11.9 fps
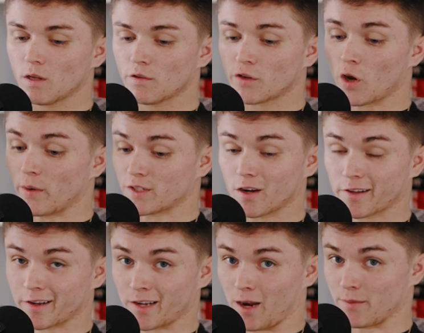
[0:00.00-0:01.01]
So it's going
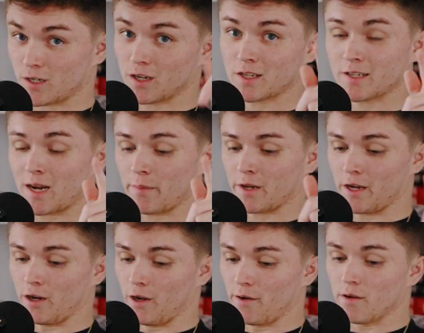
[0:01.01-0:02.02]
to take time. It's going to take time to
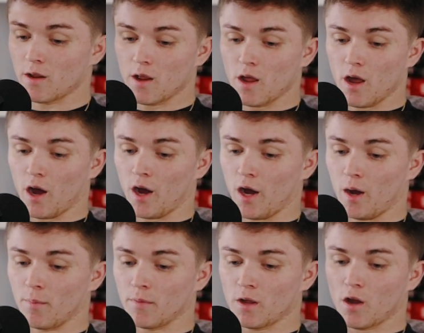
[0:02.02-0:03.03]
get good.
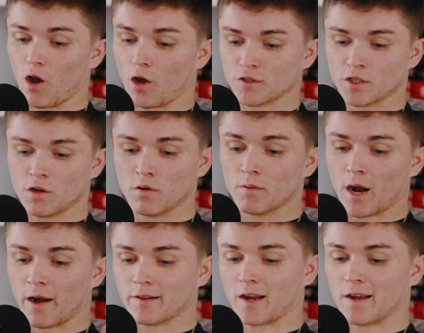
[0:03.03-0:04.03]
Also,
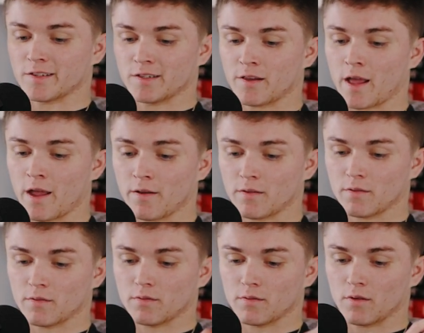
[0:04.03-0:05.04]
kind of ties into that,
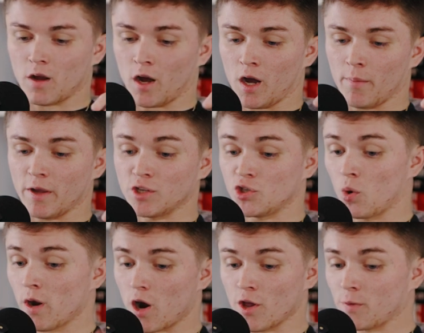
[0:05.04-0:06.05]

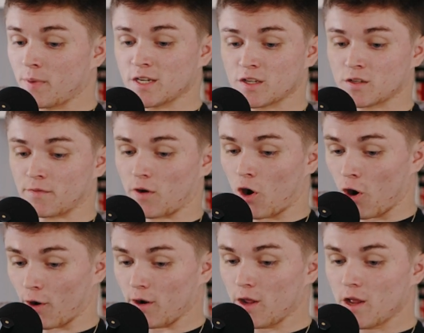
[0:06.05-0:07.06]
enjoy other pieces of
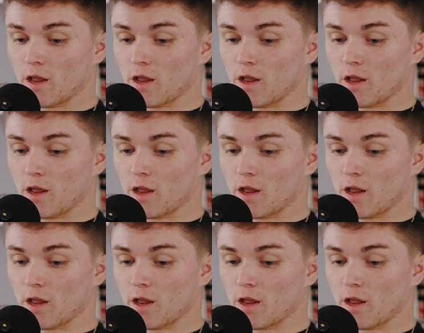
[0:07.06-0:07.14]
art.